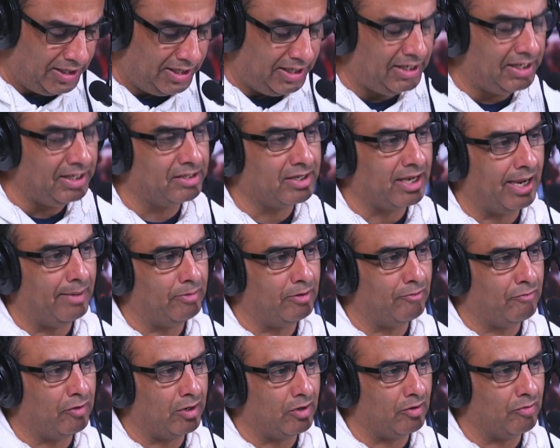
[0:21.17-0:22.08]
He needed
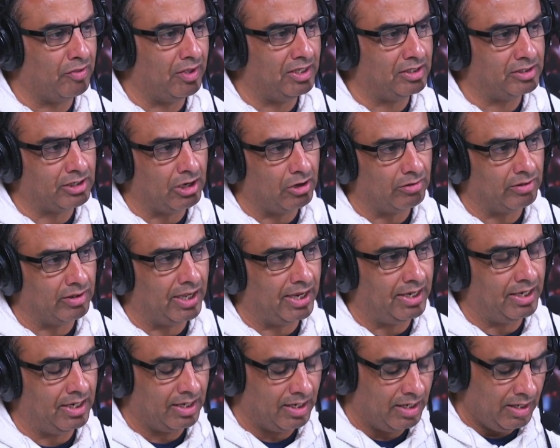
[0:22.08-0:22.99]
time to figure things out,
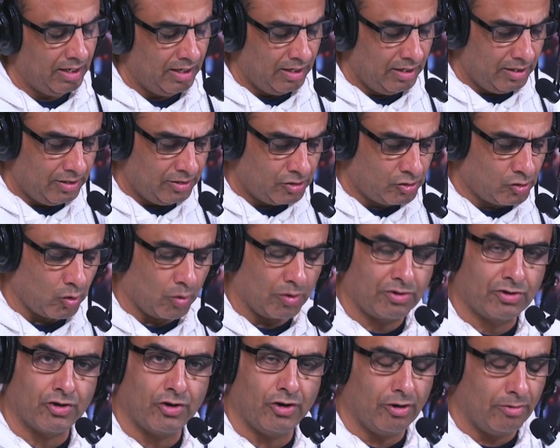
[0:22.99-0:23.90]
like
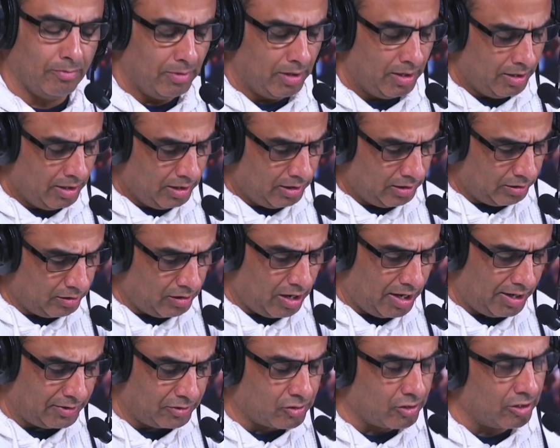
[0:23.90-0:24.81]
short-term,
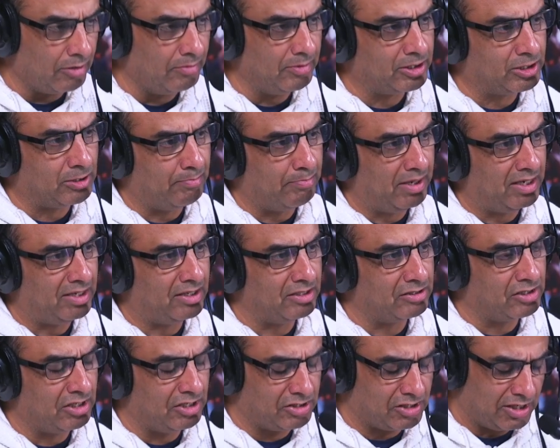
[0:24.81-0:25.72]
long-term. It's a
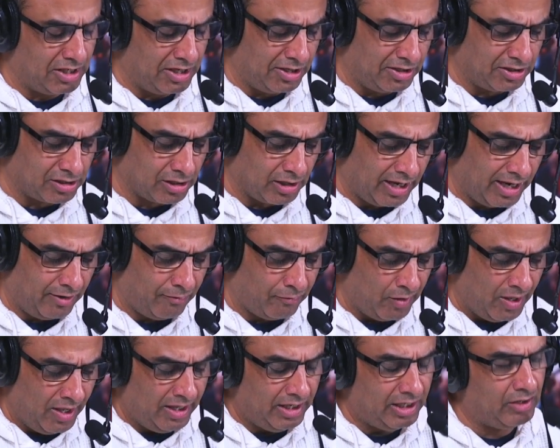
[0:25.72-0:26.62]
big decision in his
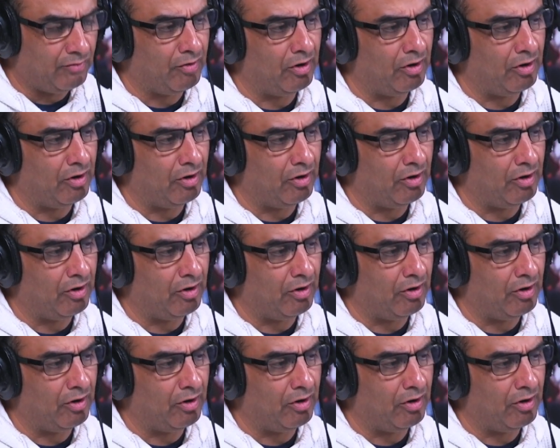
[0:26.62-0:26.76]
life.